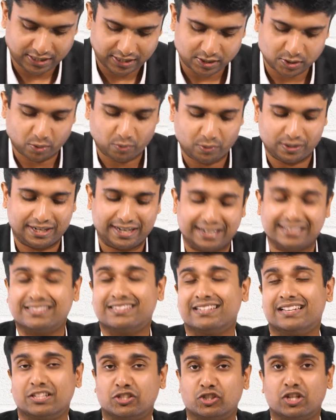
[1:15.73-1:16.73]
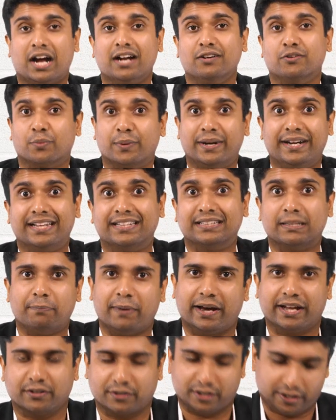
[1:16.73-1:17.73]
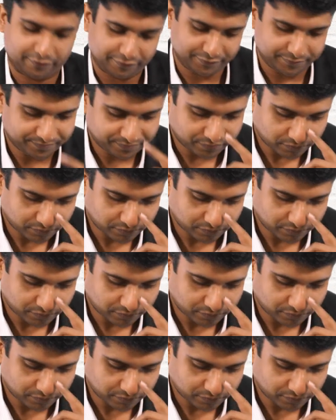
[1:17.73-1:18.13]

So let's start reading the paragraph.